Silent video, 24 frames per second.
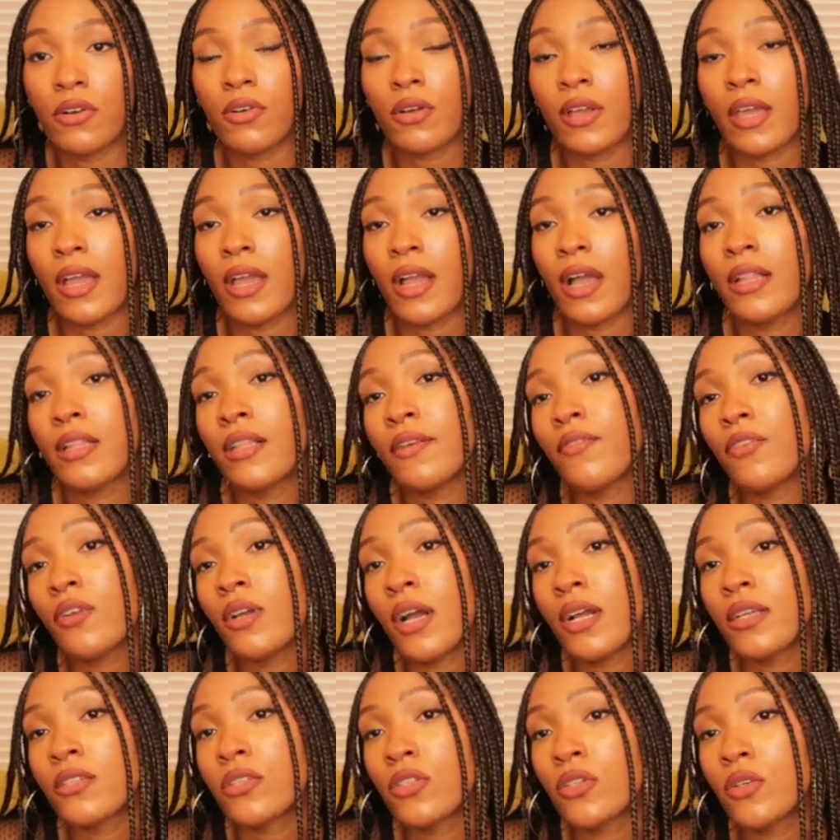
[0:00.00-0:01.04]
Okay, I love you
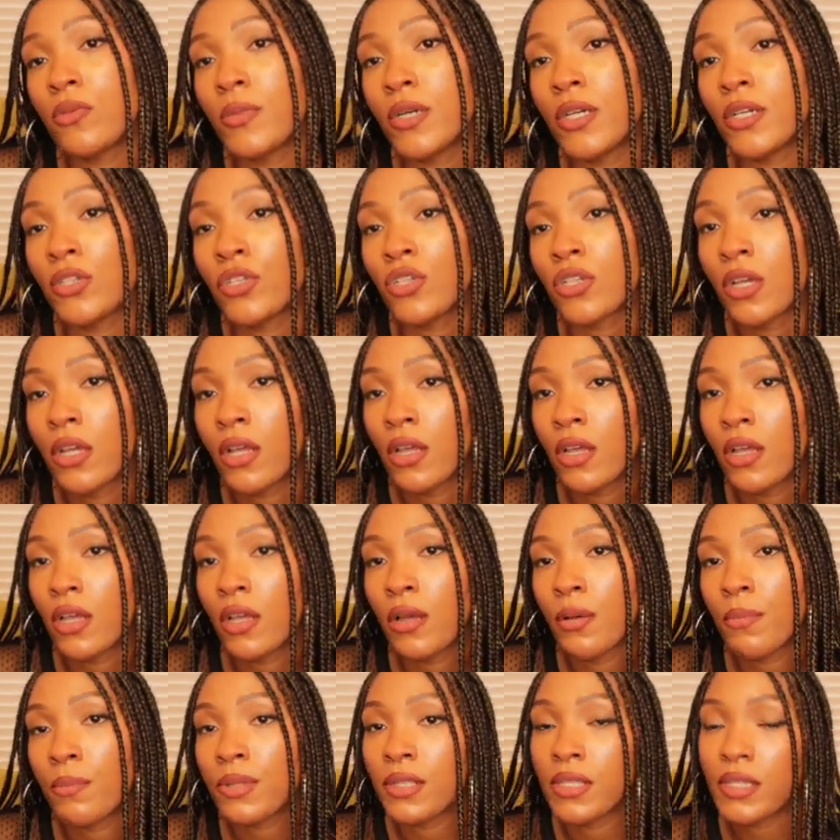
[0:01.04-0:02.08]
guys so much.
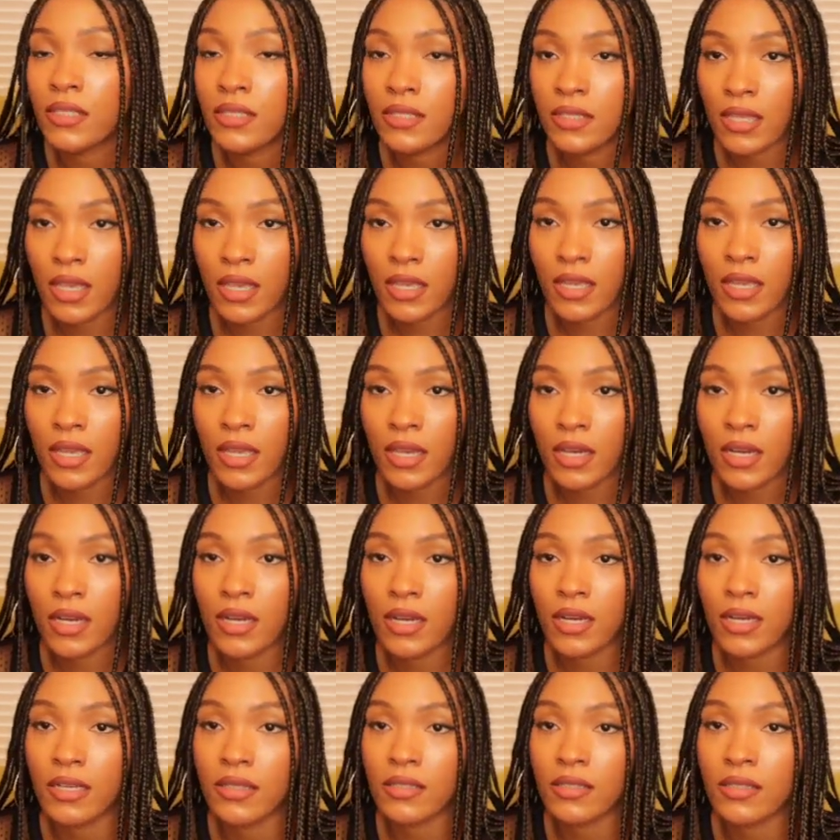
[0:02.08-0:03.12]
Please take
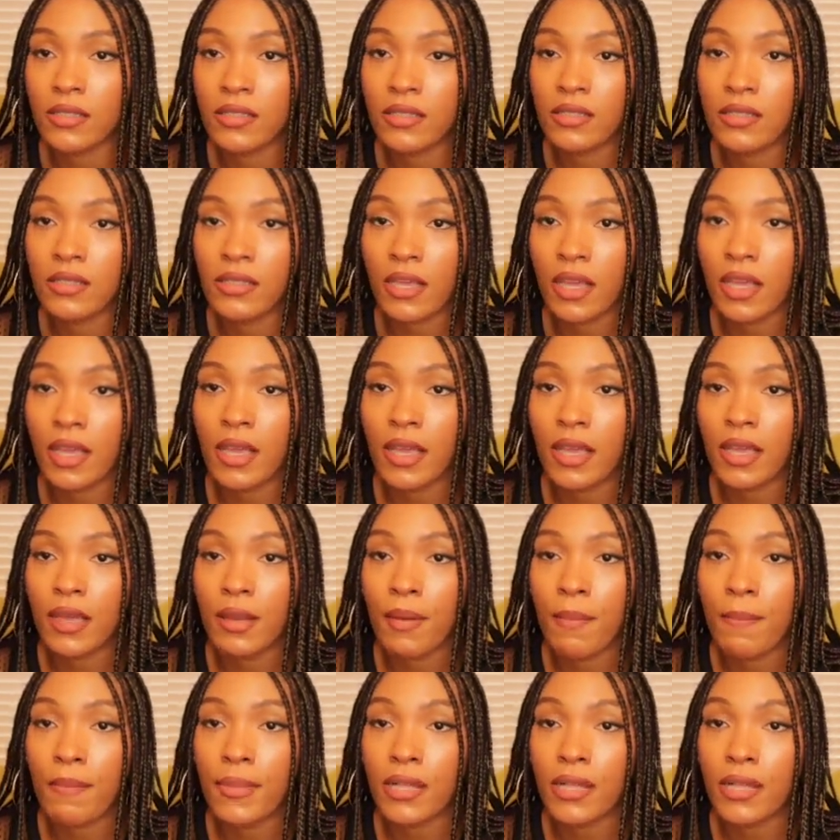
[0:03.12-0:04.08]
care and stay